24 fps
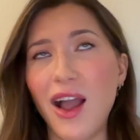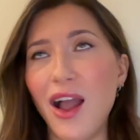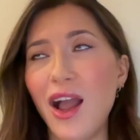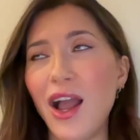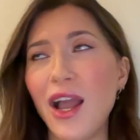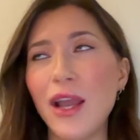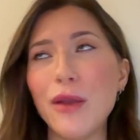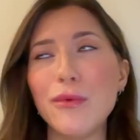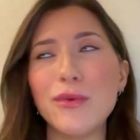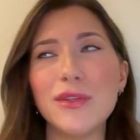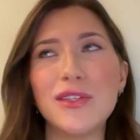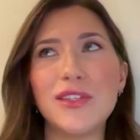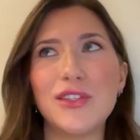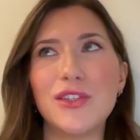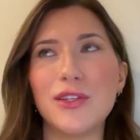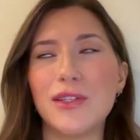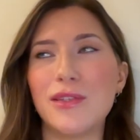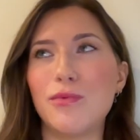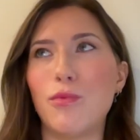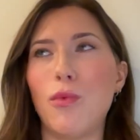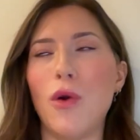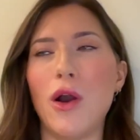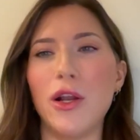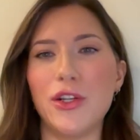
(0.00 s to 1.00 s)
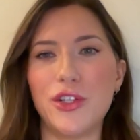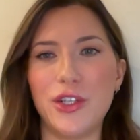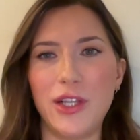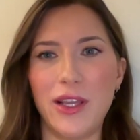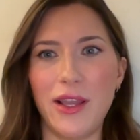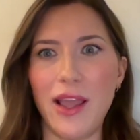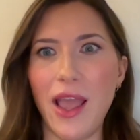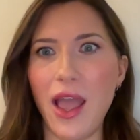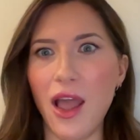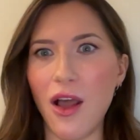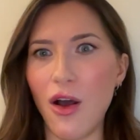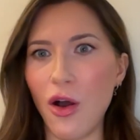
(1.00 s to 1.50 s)
I was just
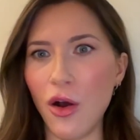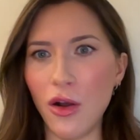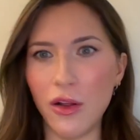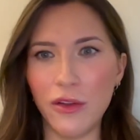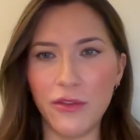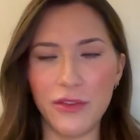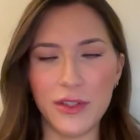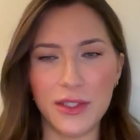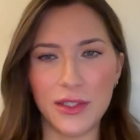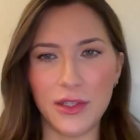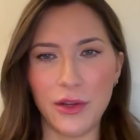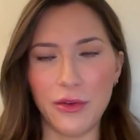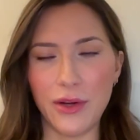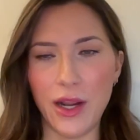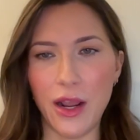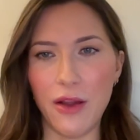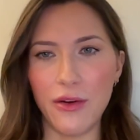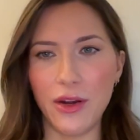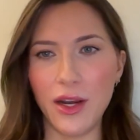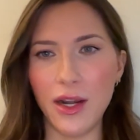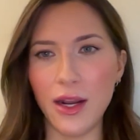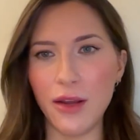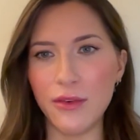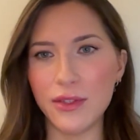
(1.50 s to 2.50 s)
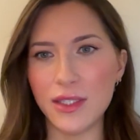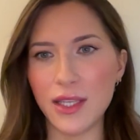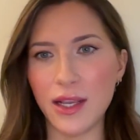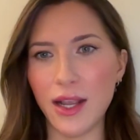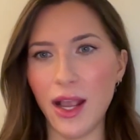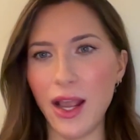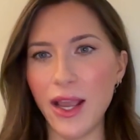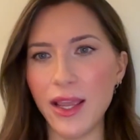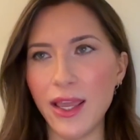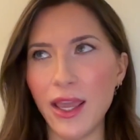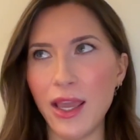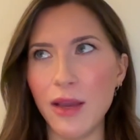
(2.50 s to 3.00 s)
watching all this go down. And I was like,
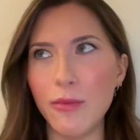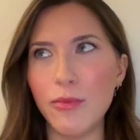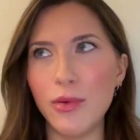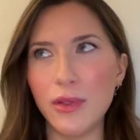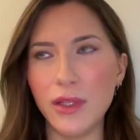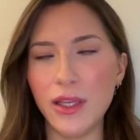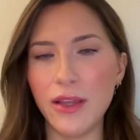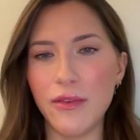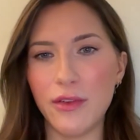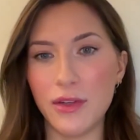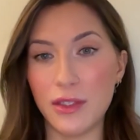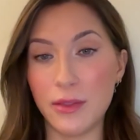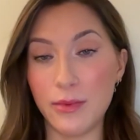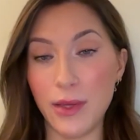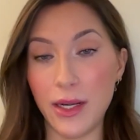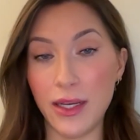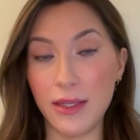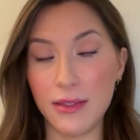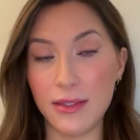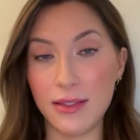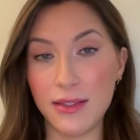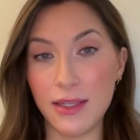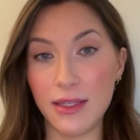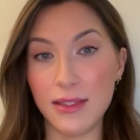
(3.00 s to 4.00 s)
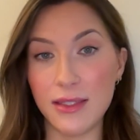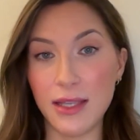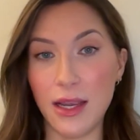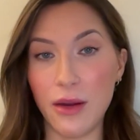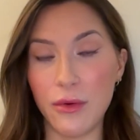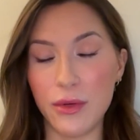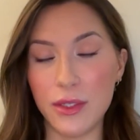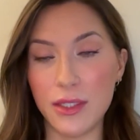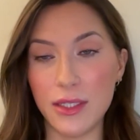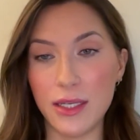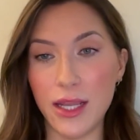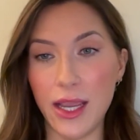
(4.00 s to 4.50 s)
I can't believe you're spending 6
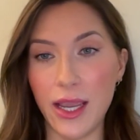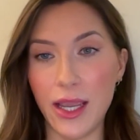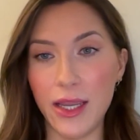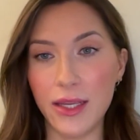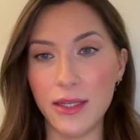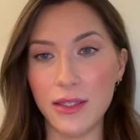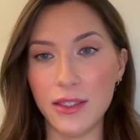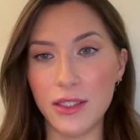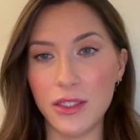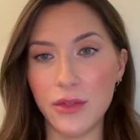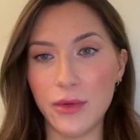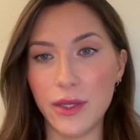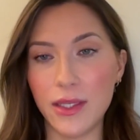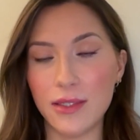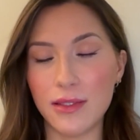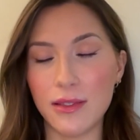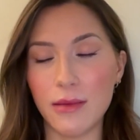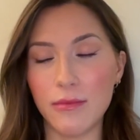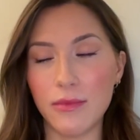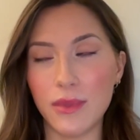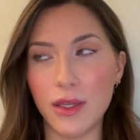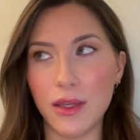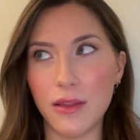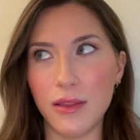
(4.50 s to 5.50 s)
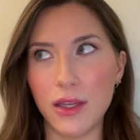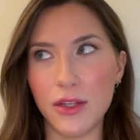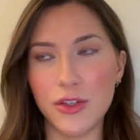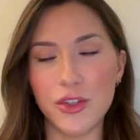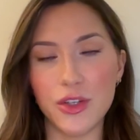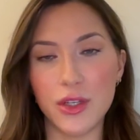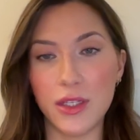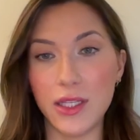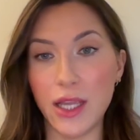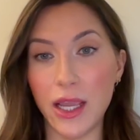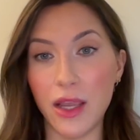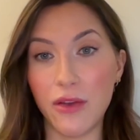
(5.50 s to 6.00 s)
hours a day doing something that
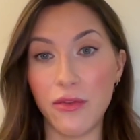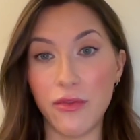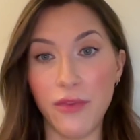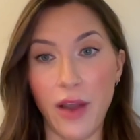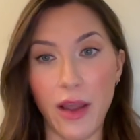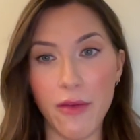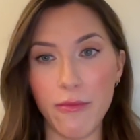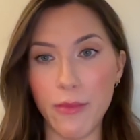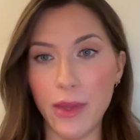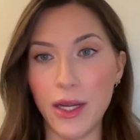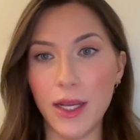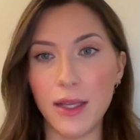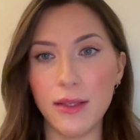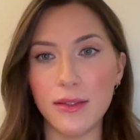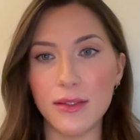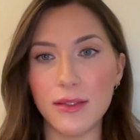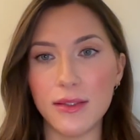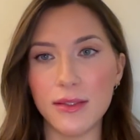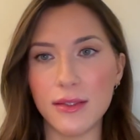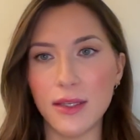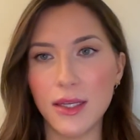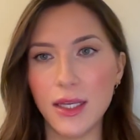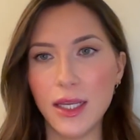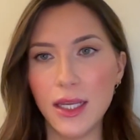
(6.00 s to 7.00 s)
should take 5 minutes.